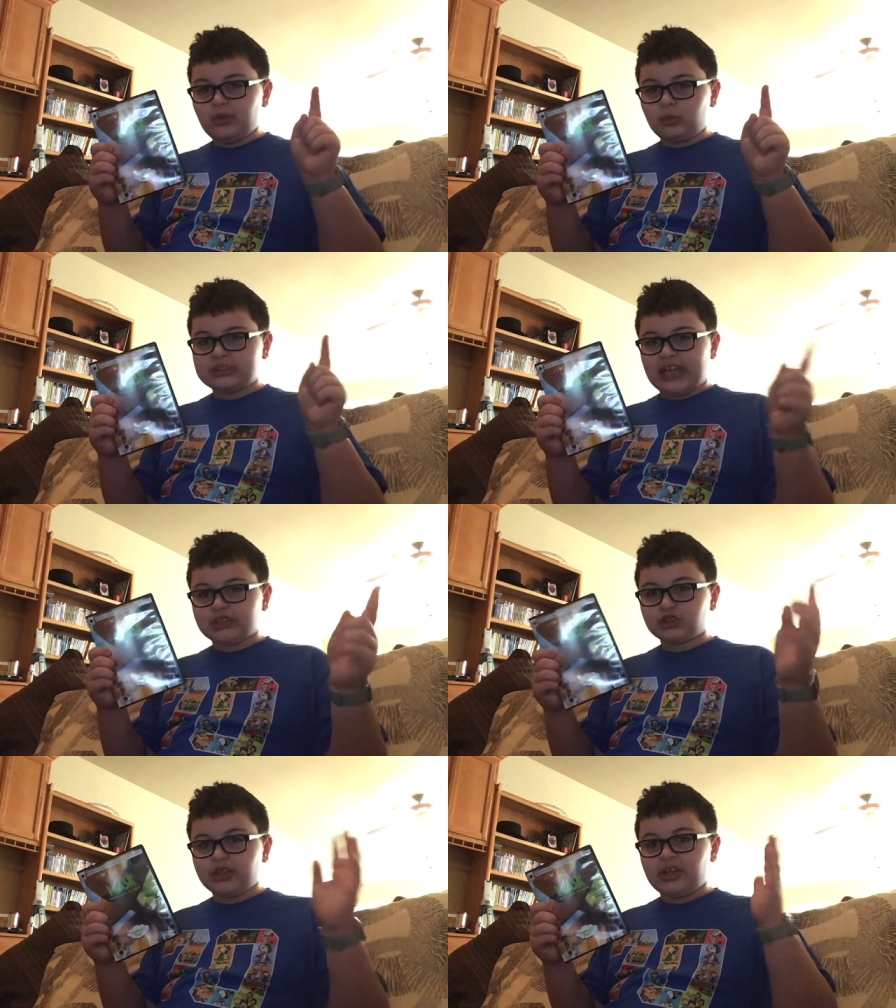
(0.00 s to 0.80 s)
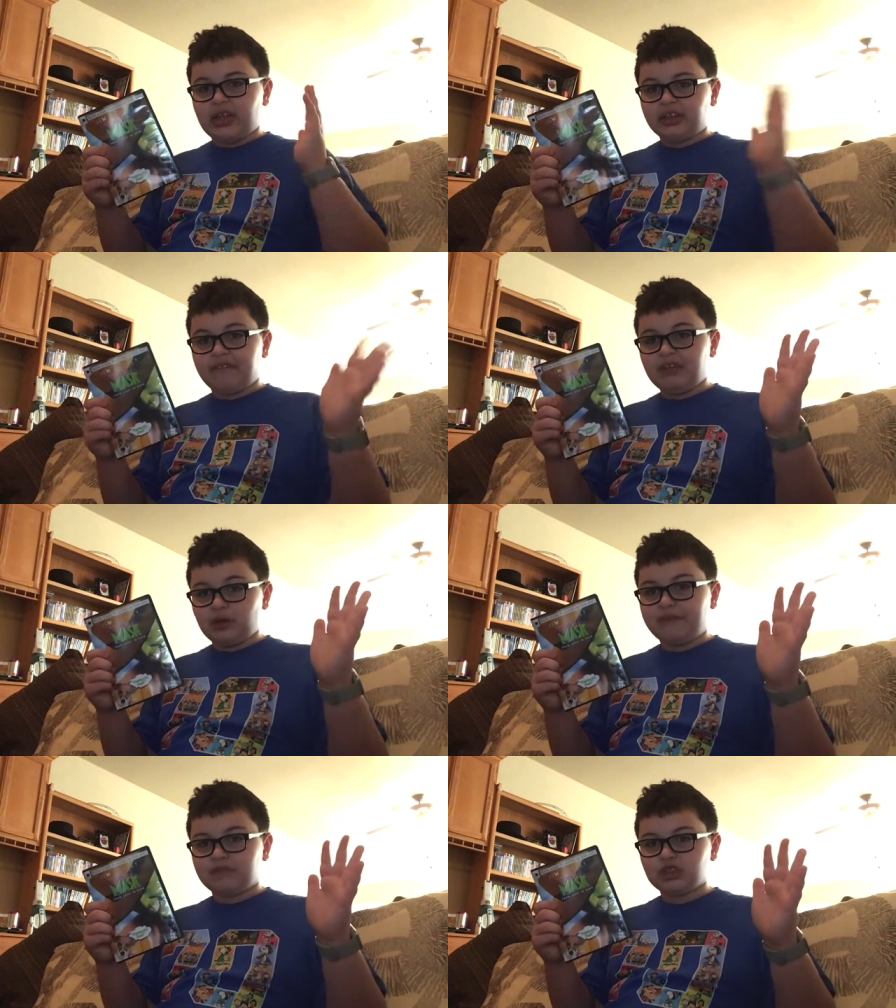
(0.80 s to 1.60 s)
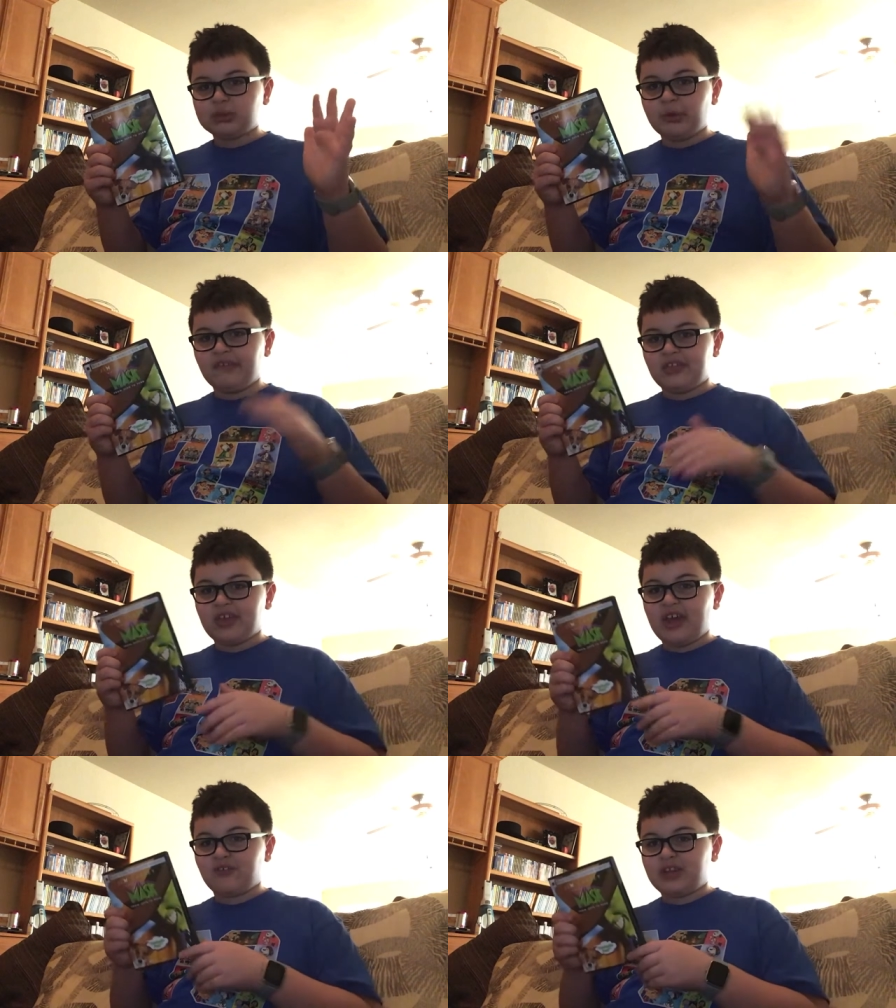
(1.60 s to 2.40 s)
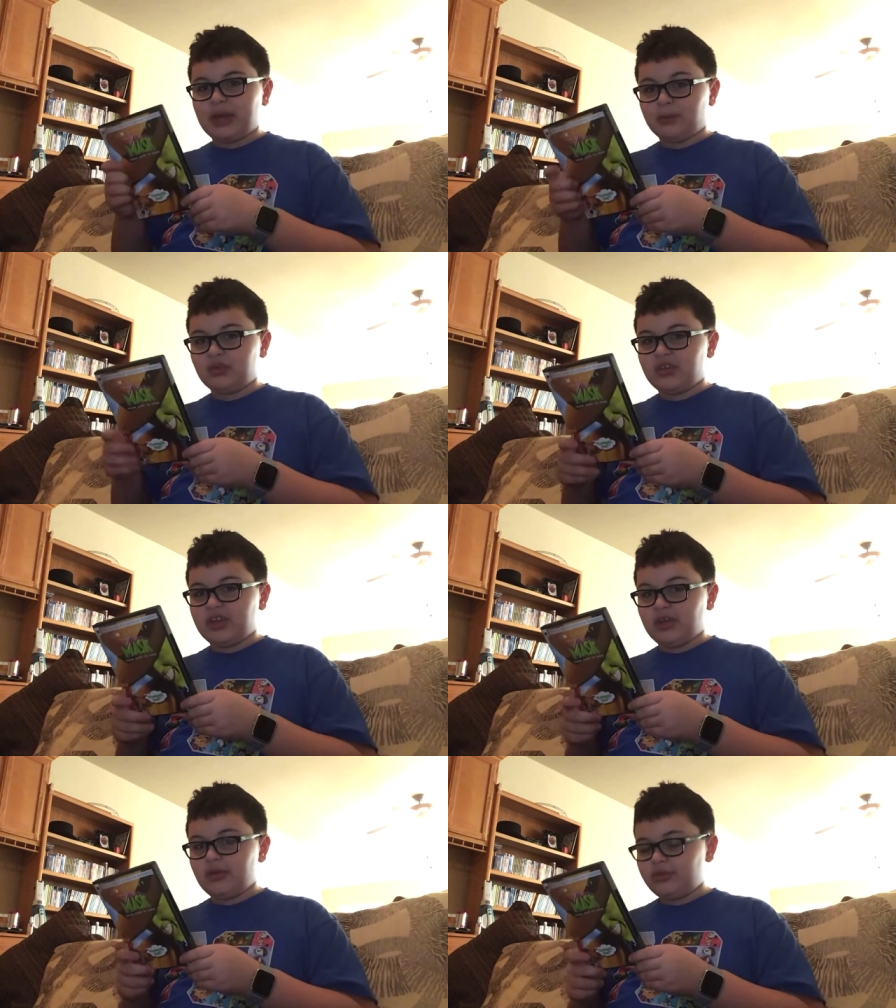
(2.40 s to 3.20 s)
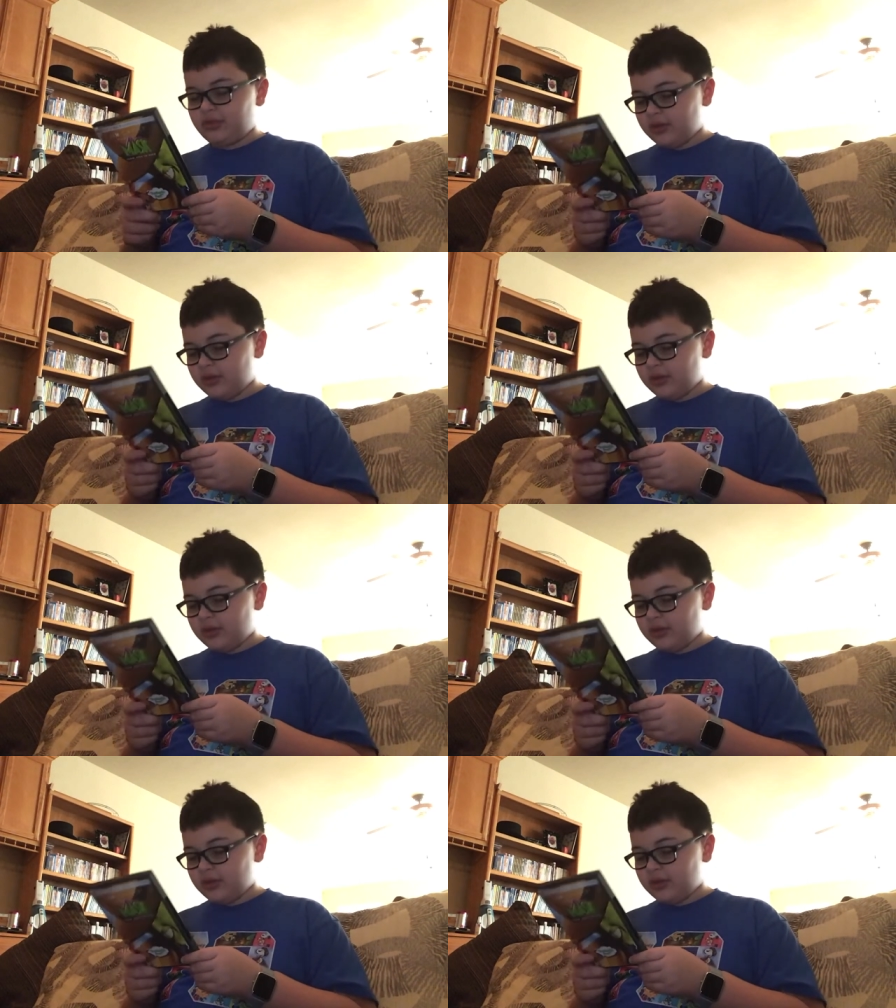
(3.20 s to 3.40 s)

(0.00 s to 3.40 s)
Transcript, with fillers: was actually like the very first movie to have Cameron Diaz